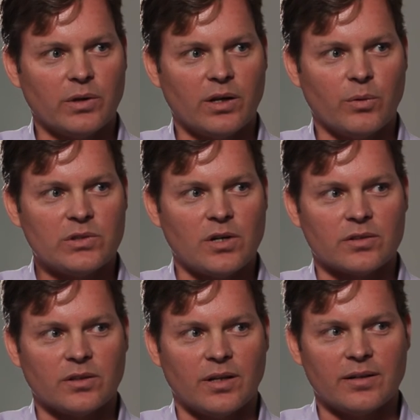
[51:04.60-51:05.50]
you know, we
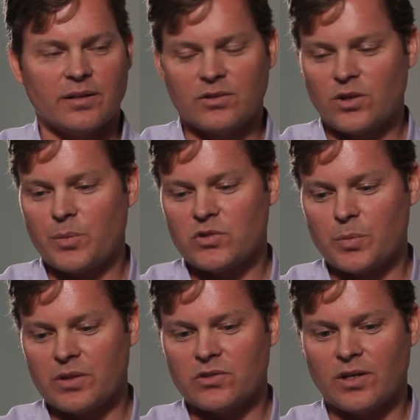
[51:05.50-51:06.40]
talked a lot, and he told me
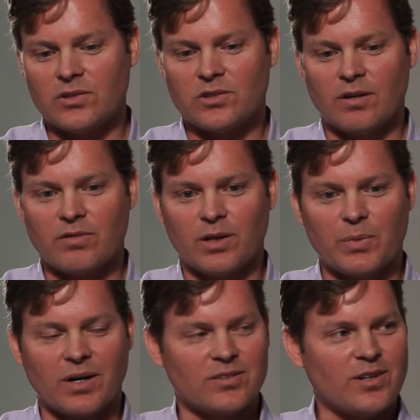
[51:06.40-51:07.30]
some inside stuff that I'm
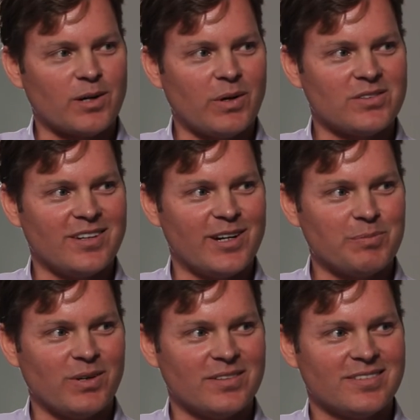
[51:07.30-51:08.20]
not going to talk about tonight, but